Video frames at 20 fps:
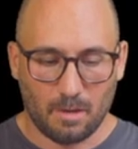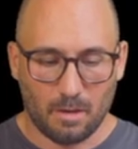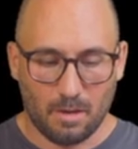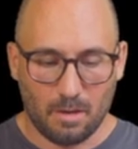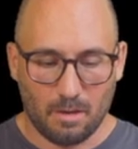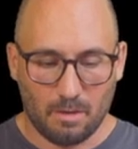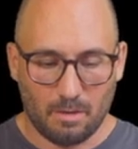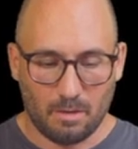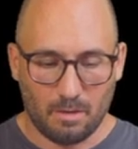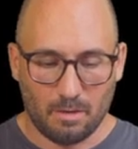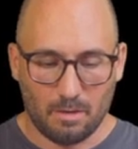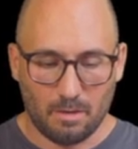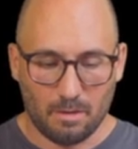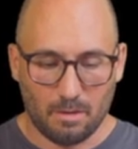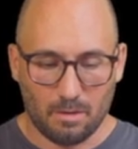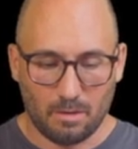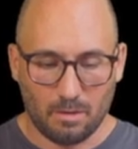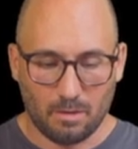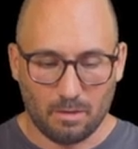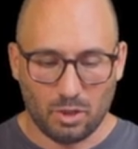here
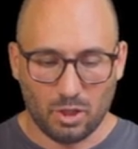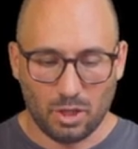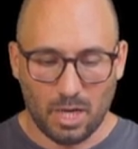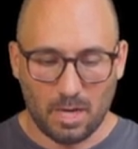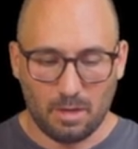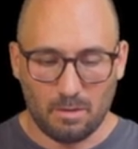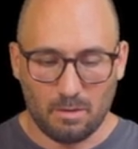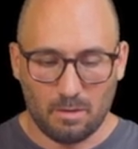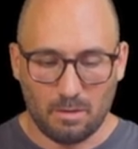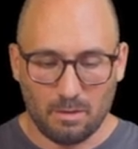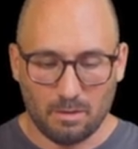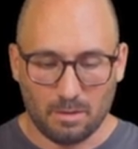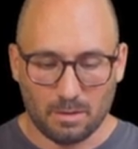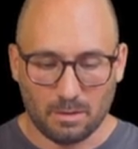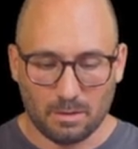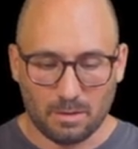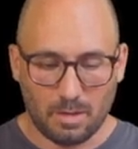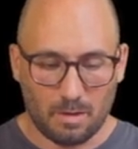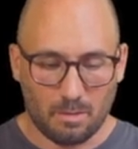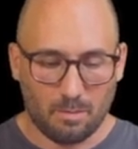the gender and
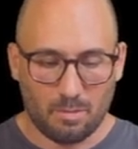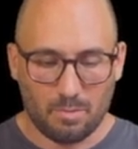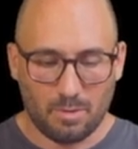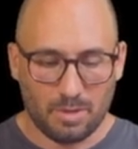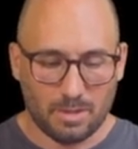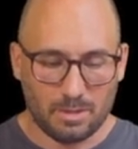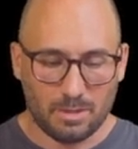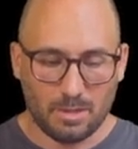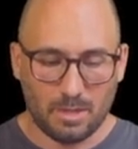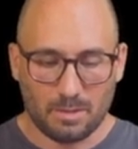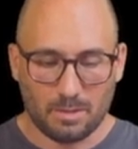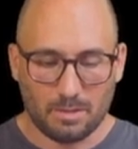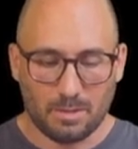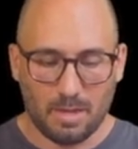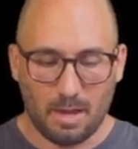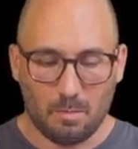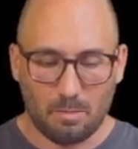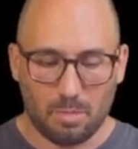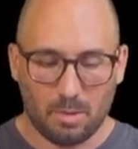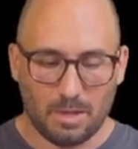some preset
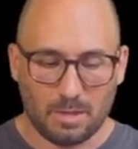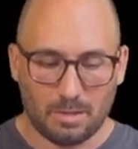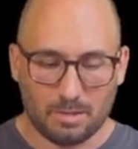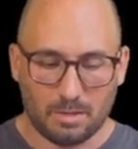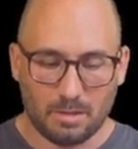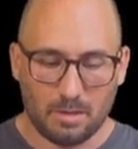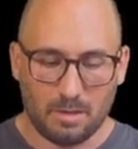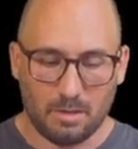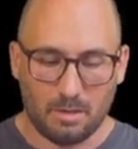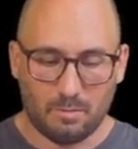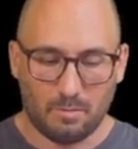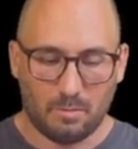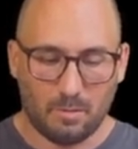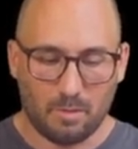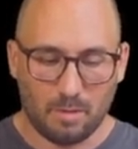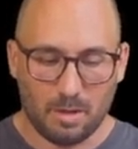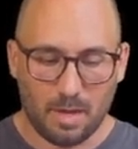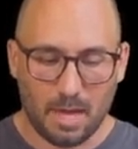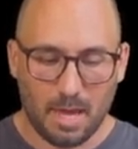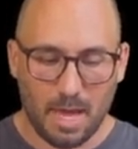templates here for
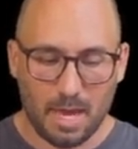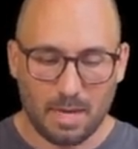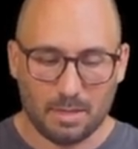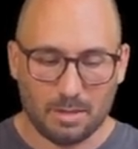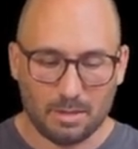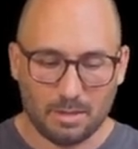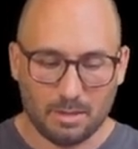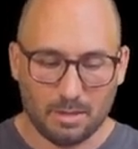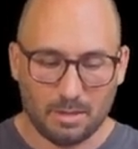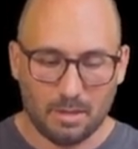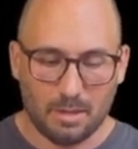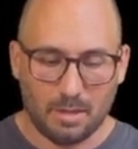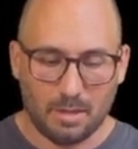the hands.